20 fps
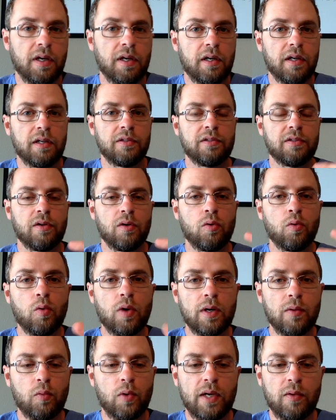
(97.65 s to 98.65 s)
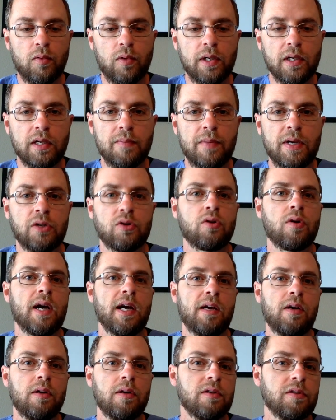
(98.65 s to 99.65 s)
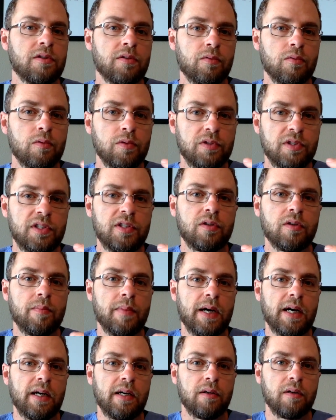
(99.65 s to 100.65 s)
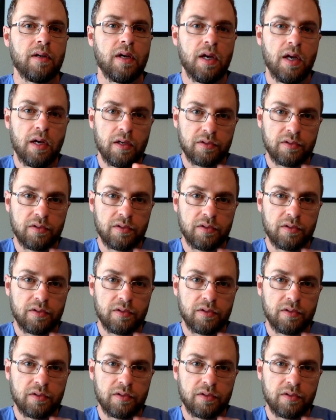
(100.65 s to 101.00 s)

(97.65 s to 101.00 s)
Uh, so one way we can measure iron is through serum iron.